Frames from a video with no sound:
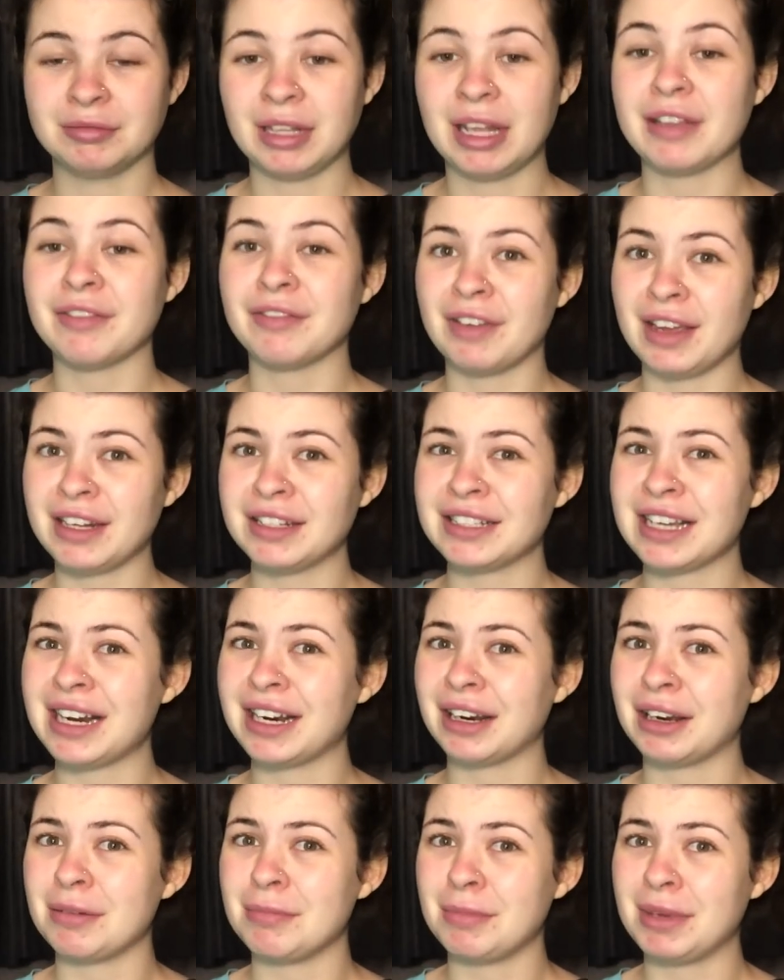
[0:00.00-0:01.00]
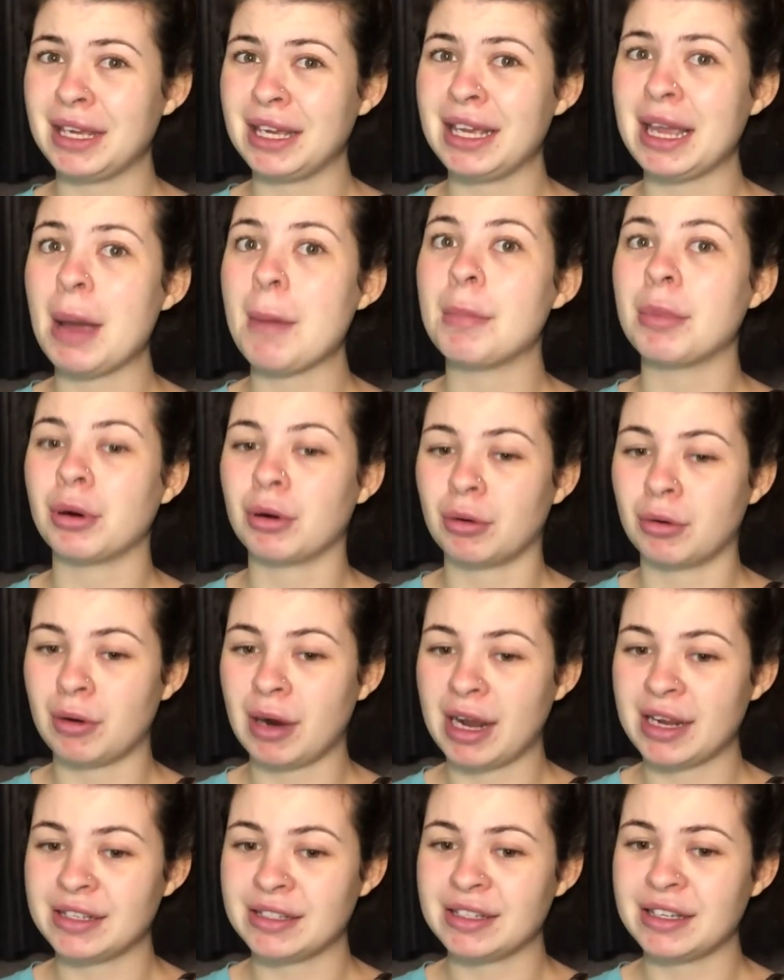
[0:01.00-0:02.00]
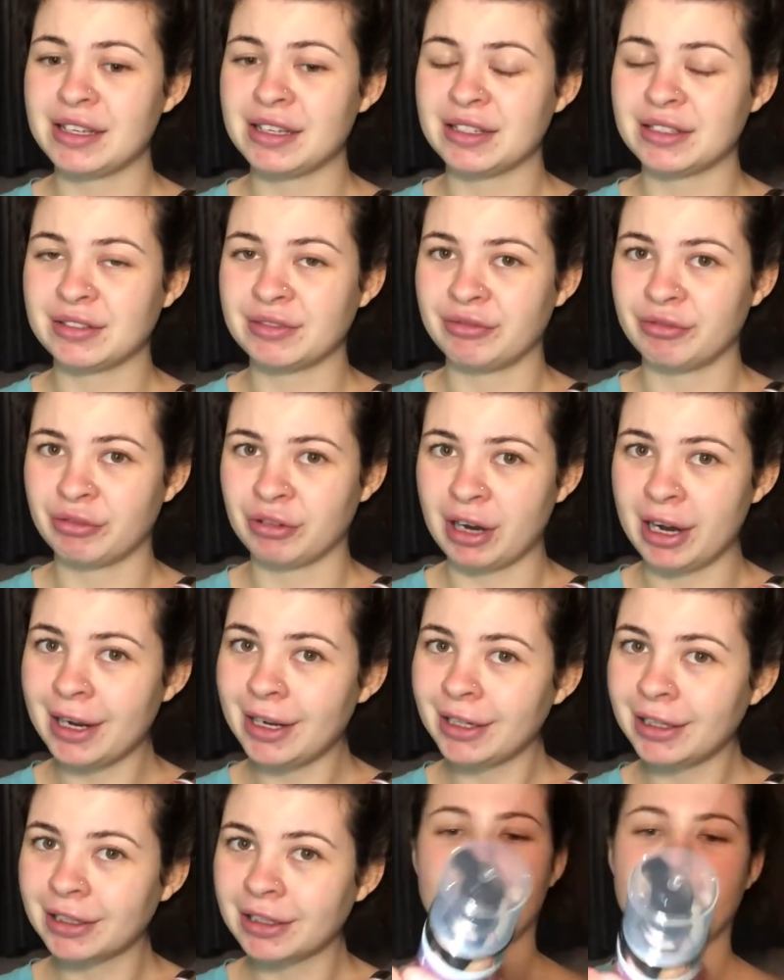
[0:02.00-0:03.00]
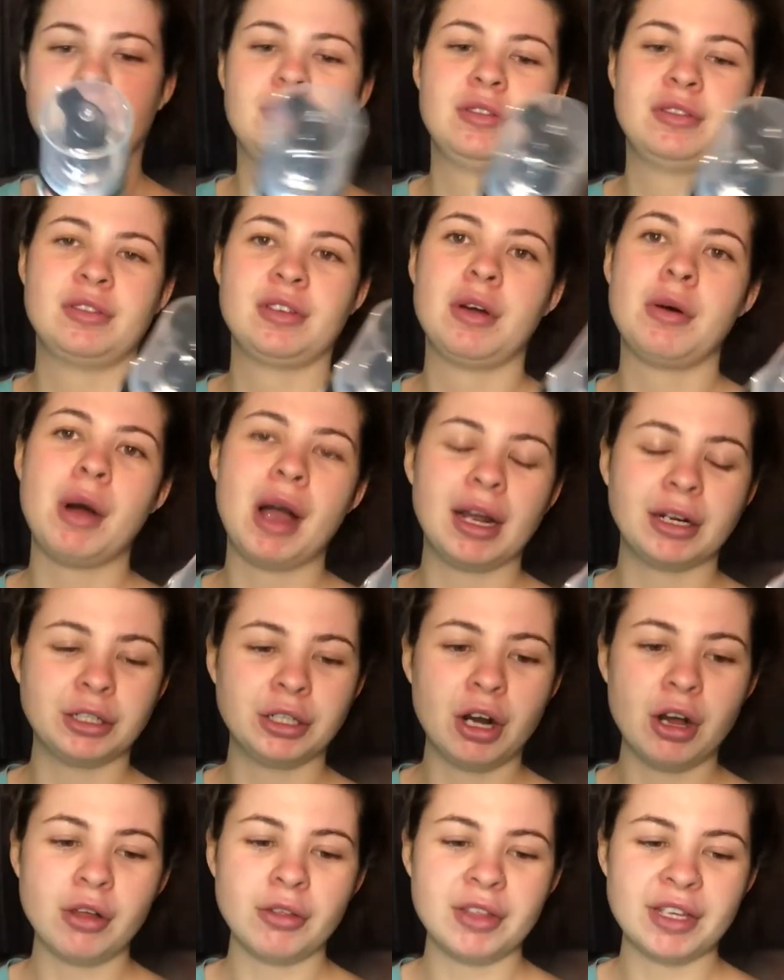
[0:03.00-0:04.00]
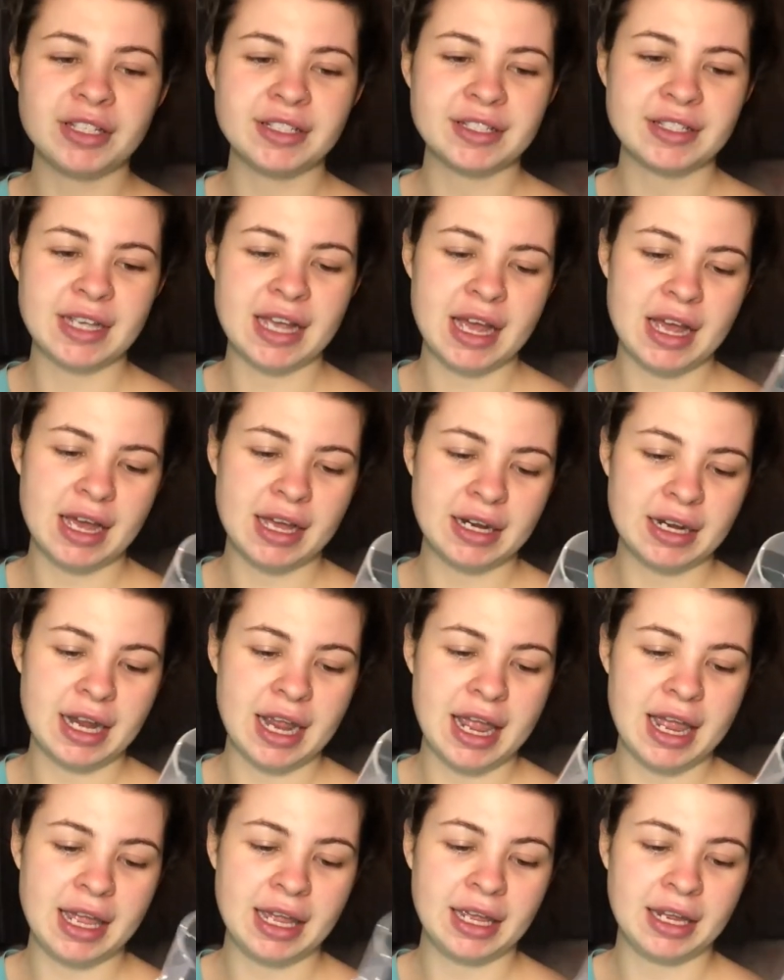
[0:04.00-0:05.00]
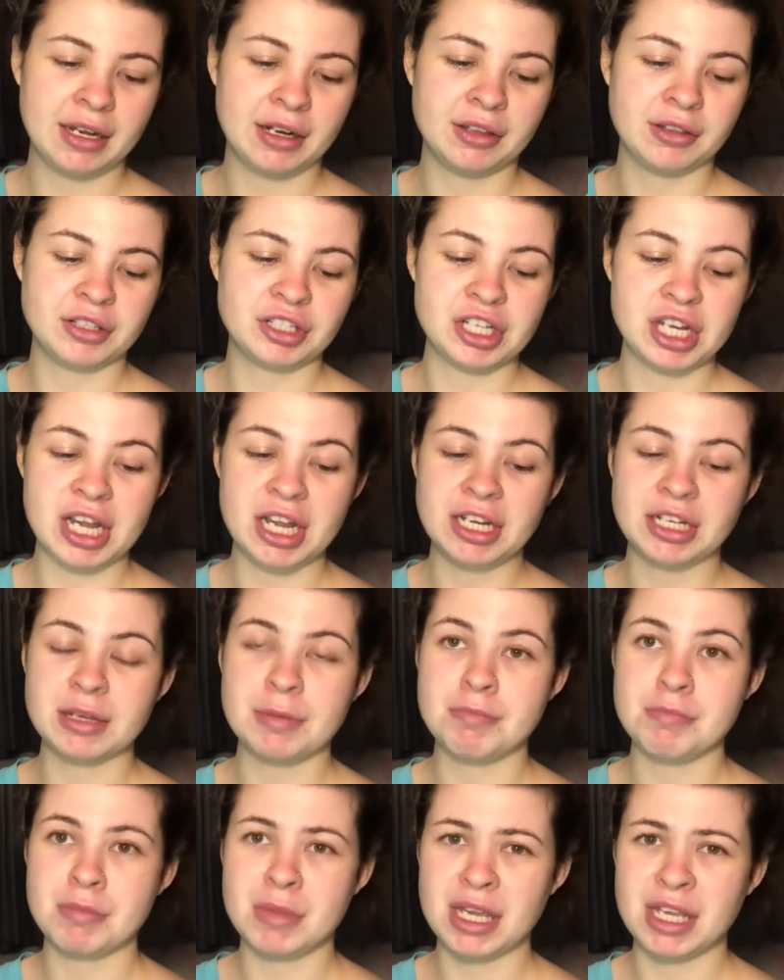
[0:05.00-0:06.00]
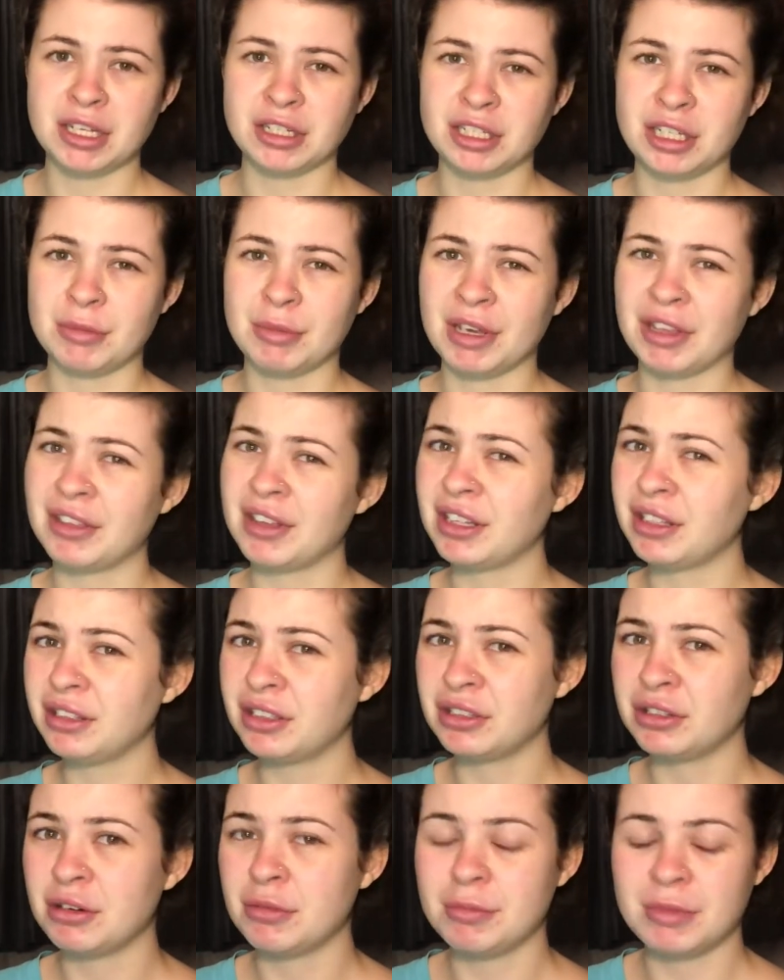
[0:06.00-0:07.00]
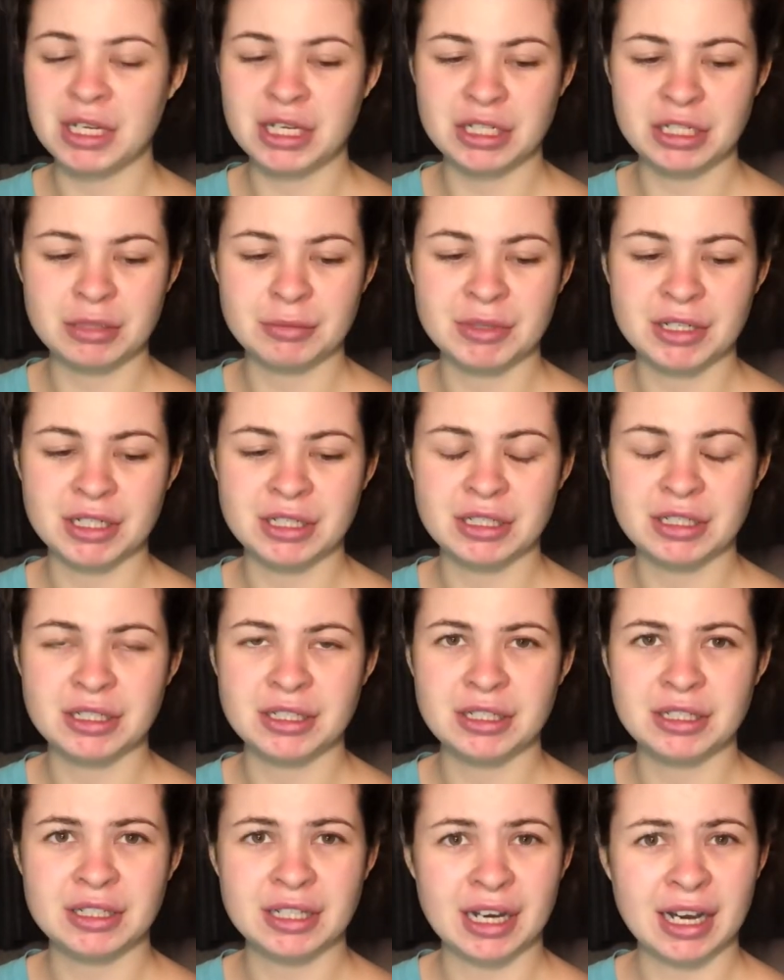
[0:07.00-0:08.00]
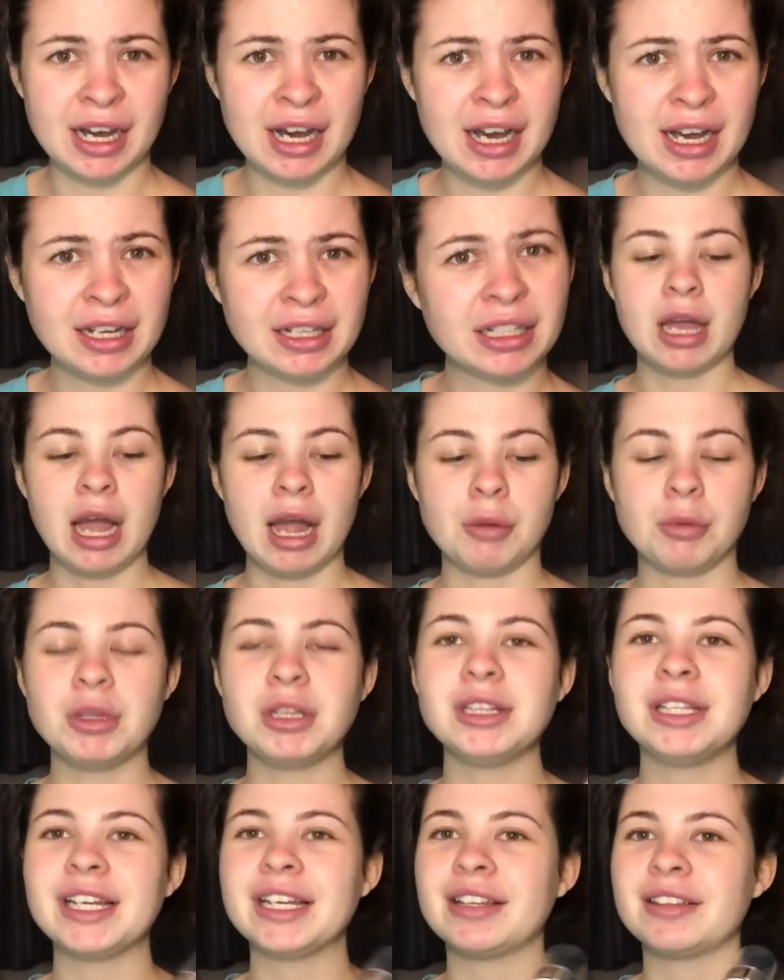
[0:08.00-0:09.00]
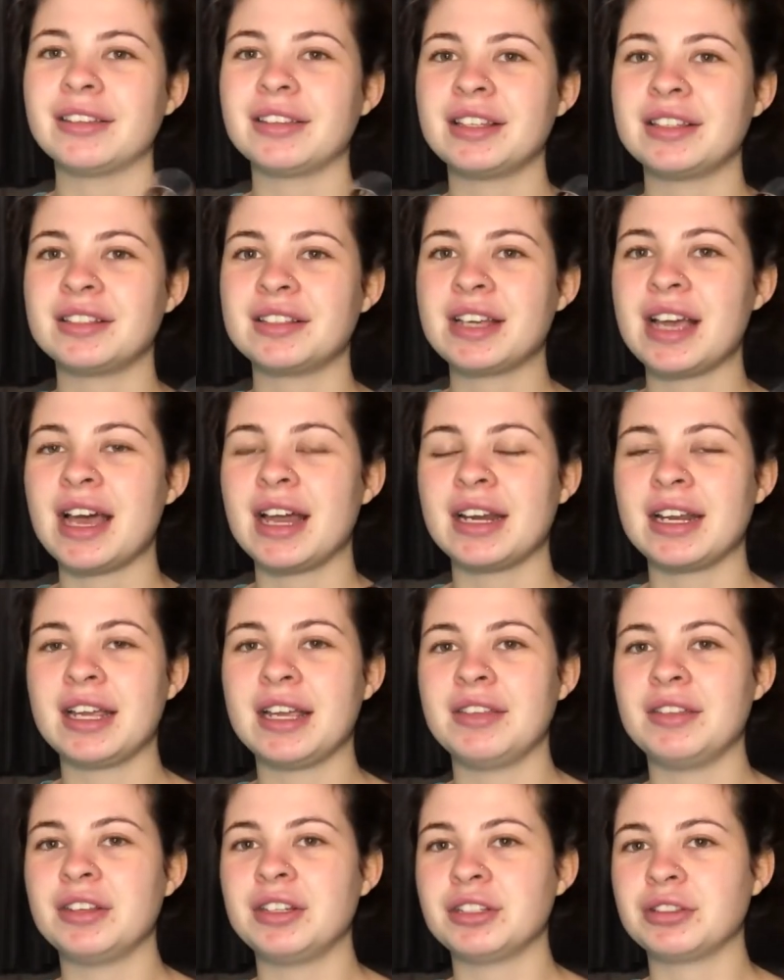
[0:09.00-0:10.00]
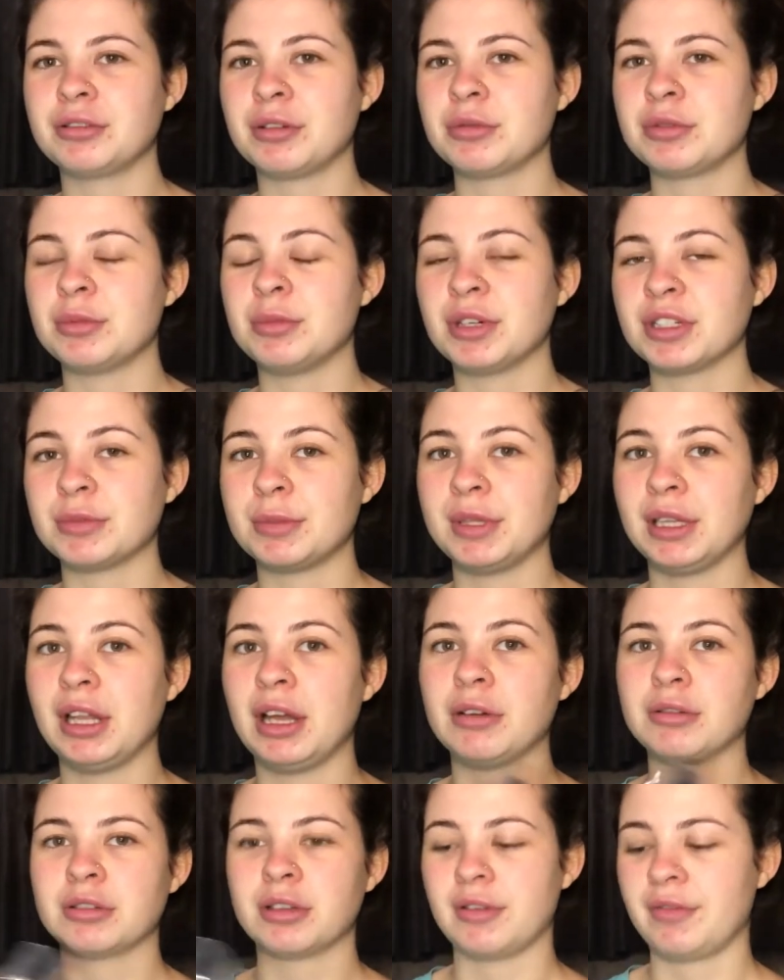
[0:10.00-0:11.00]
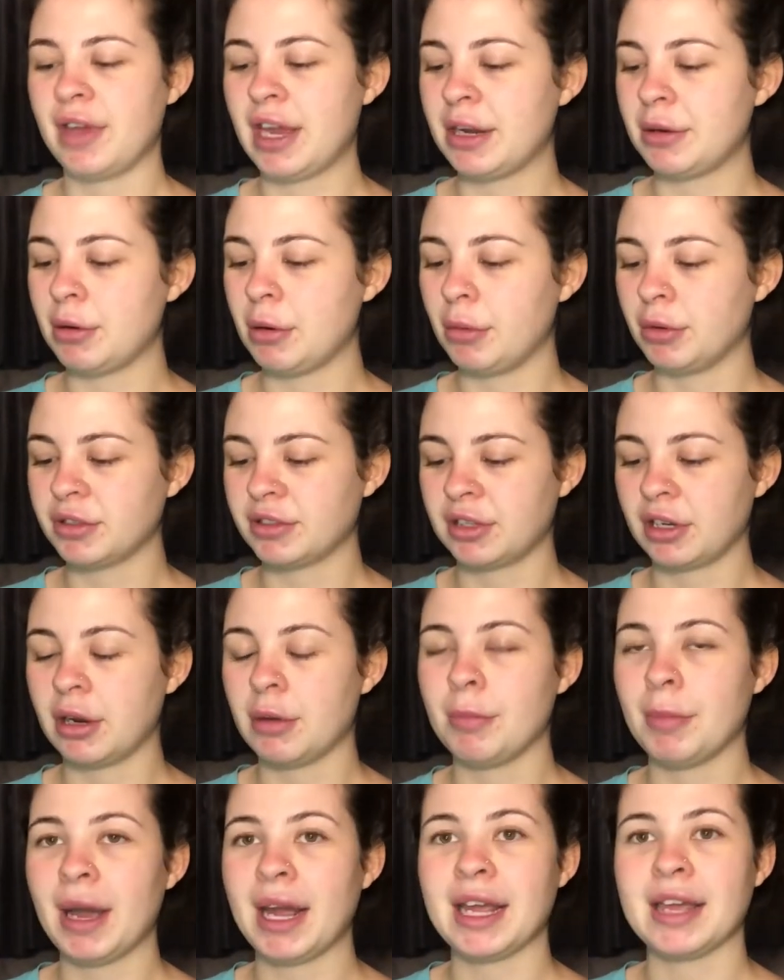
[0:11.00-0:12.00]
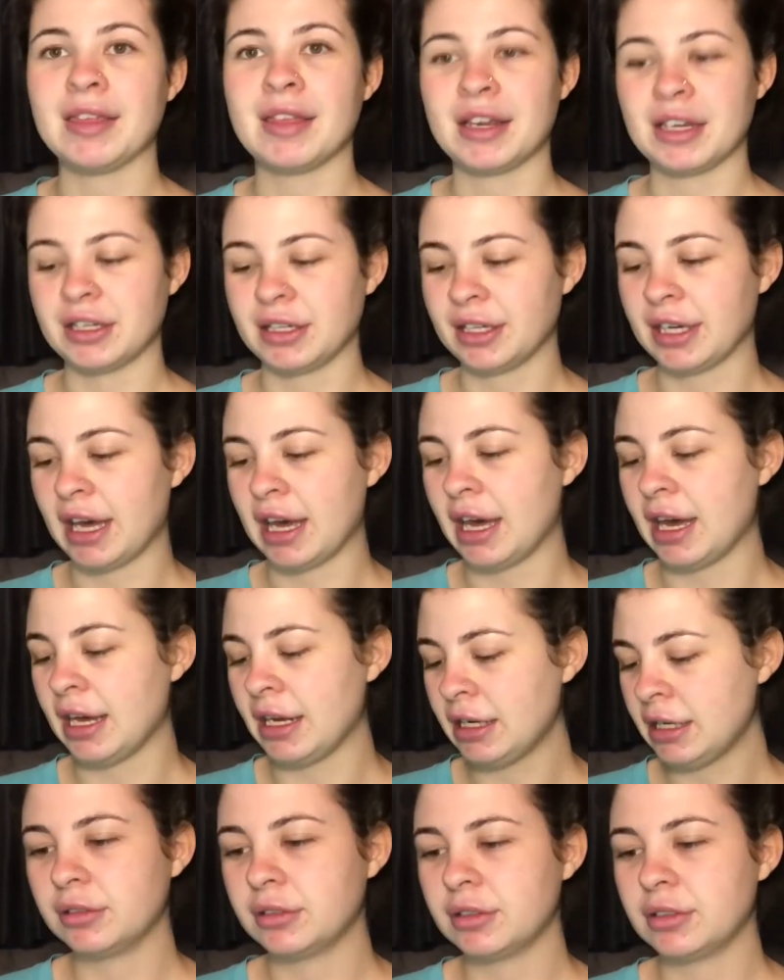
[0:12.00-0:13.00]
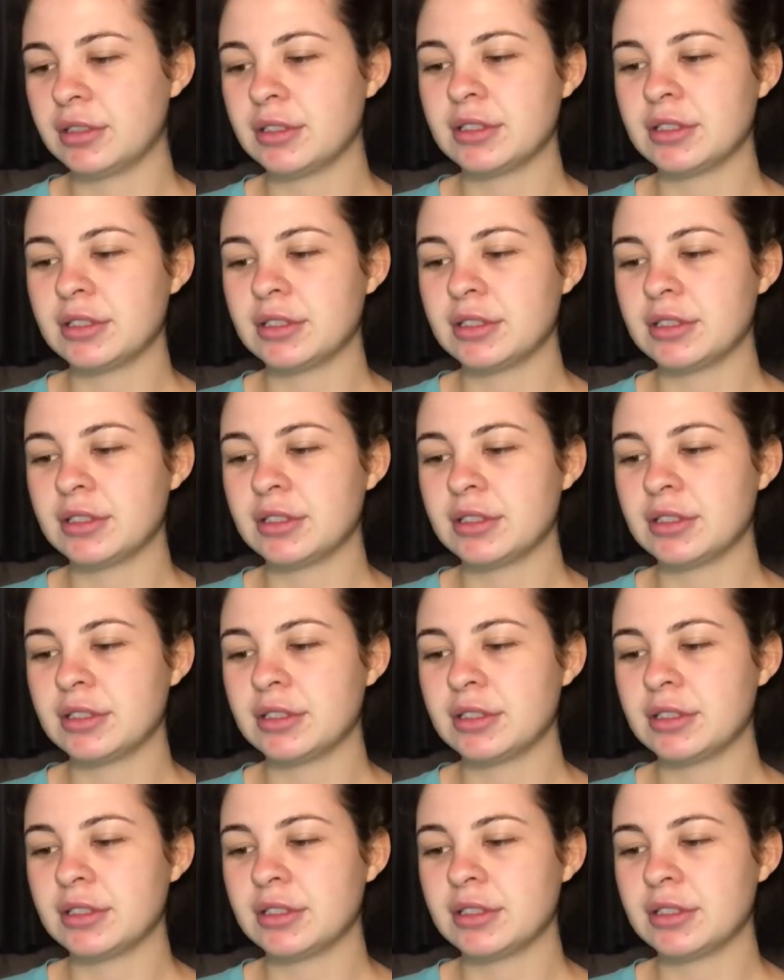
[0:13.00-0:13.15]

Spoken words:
Like, fake tan can be pricey as frick. So I got this tan in the shade medium. I think they do a medium and dark. I will link this tan in the description box below, so if anyone wants to go buy it, then you can.